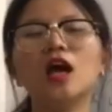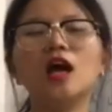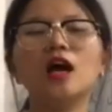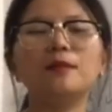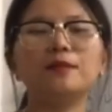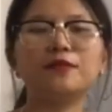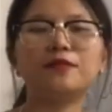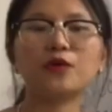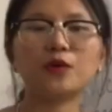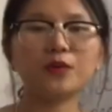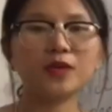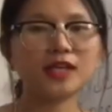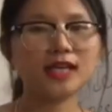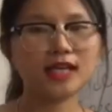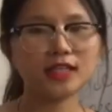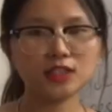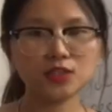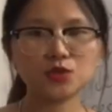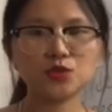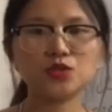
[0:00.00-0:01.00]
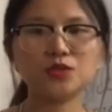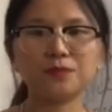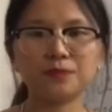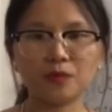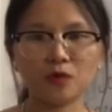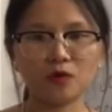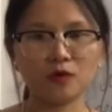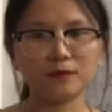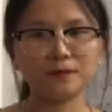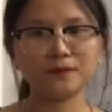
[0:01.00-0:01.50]
Before we get into the
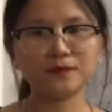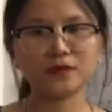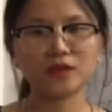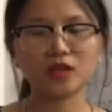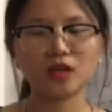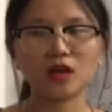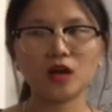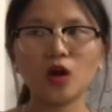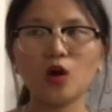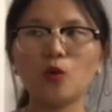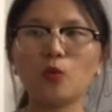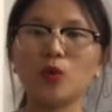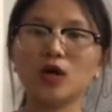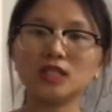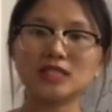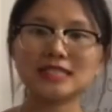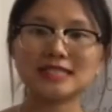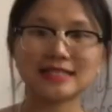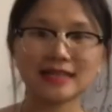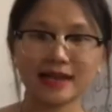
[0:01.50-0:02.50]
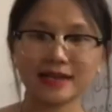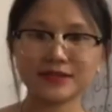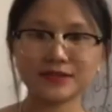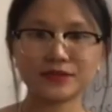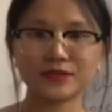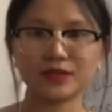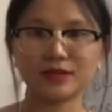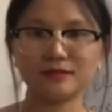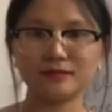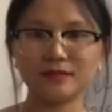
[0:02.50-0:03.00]
poem, what is ice
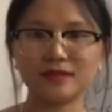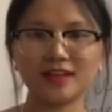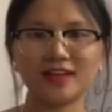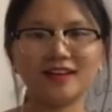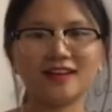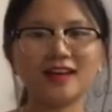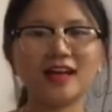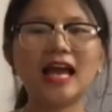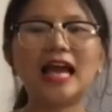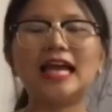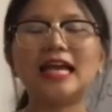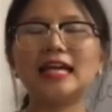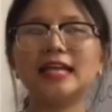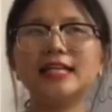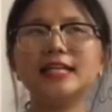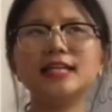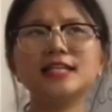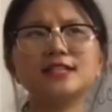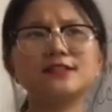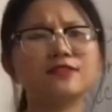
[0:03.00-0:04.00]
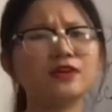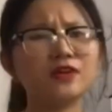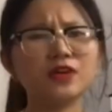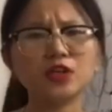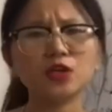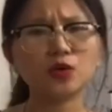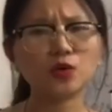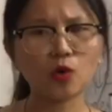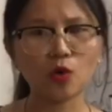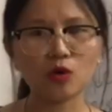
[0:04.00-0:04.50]
cream? It is very
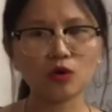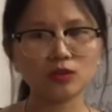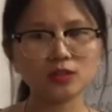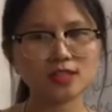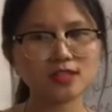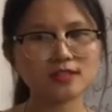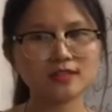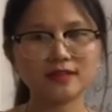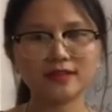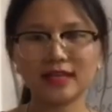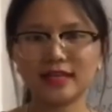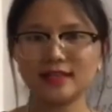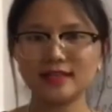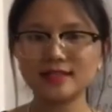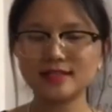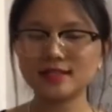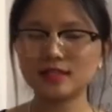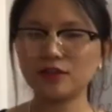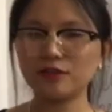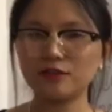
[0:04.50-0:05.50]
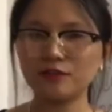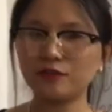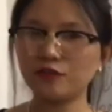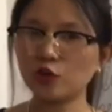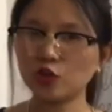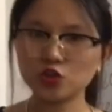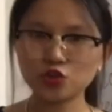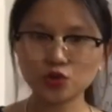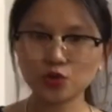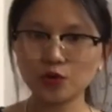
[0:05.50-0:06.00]
cold, that is for
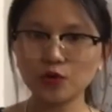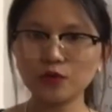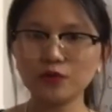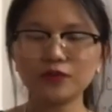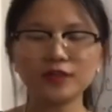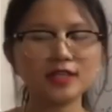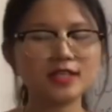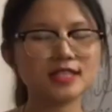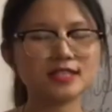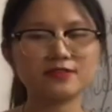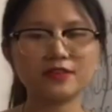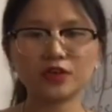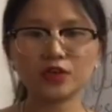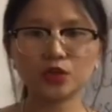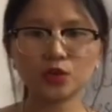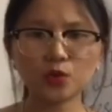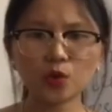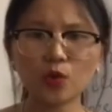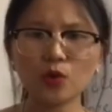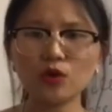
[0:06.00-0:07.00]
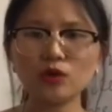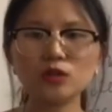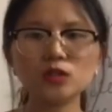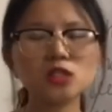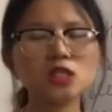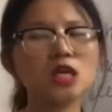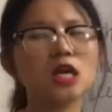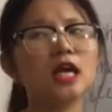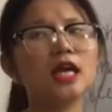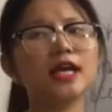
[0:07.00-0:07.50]
sure. It is very cold,
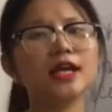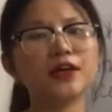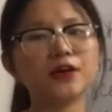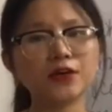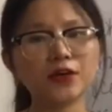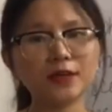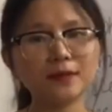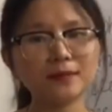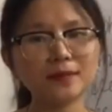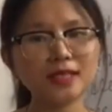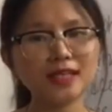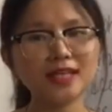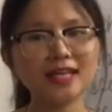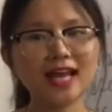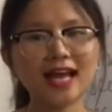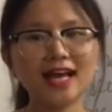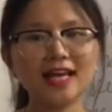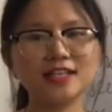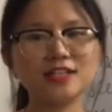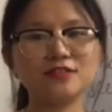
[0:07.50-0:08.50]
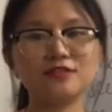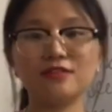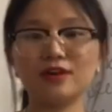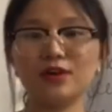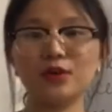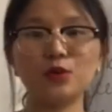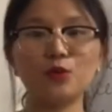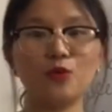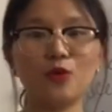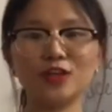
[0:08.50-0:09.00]
creamy and
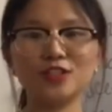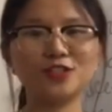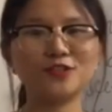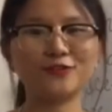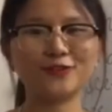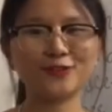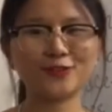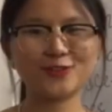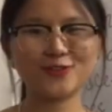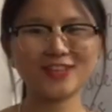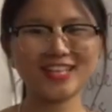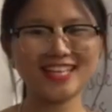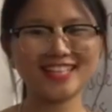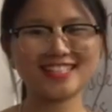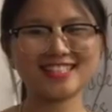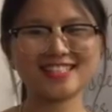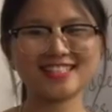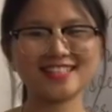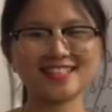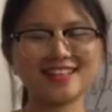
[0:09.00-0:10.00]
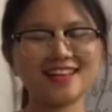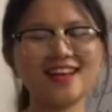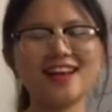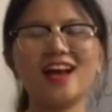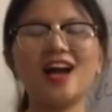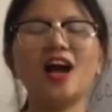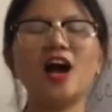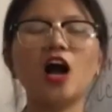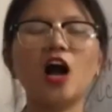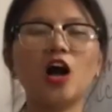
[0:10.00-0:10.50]
very wonderful to eat.
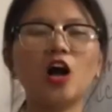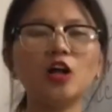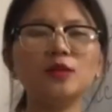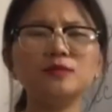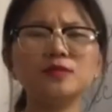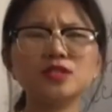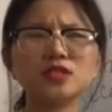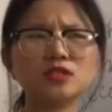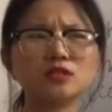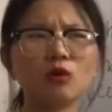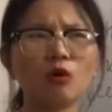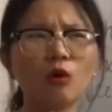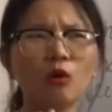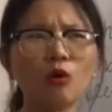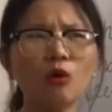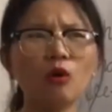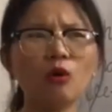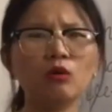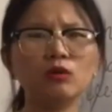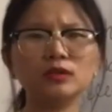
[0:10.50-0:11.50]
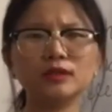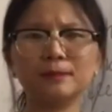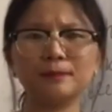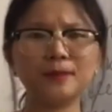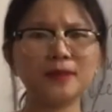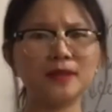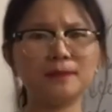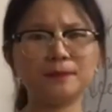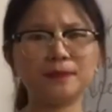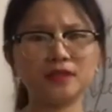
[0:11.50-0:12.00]
Almost all the
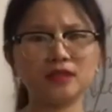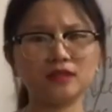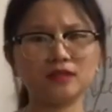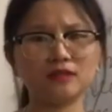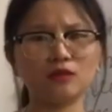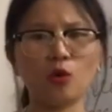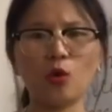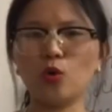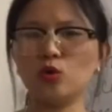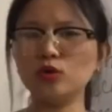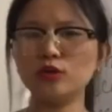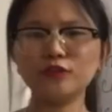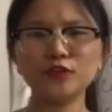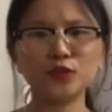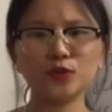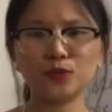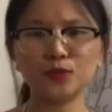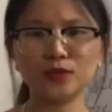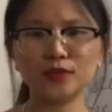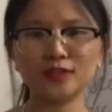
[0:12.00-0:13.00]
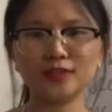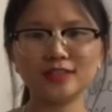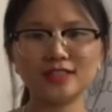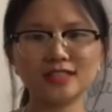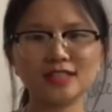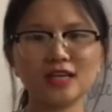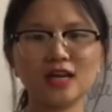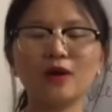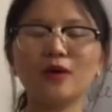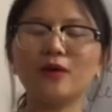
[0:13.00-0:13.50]
people all over the world
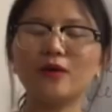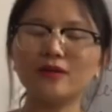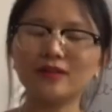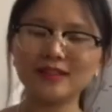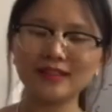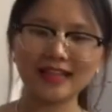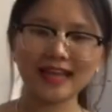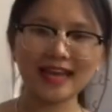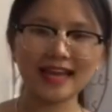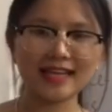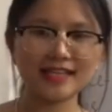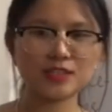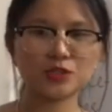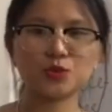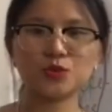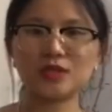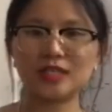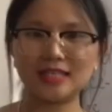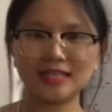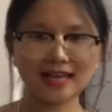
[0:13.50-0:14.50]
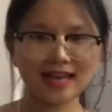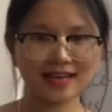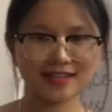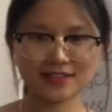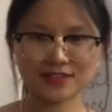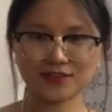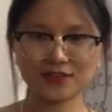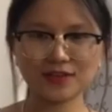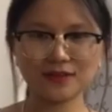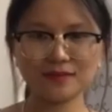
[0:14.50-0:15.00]
likes to eat ice
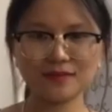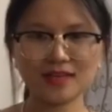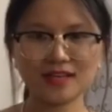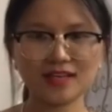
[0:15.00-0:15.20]
cream.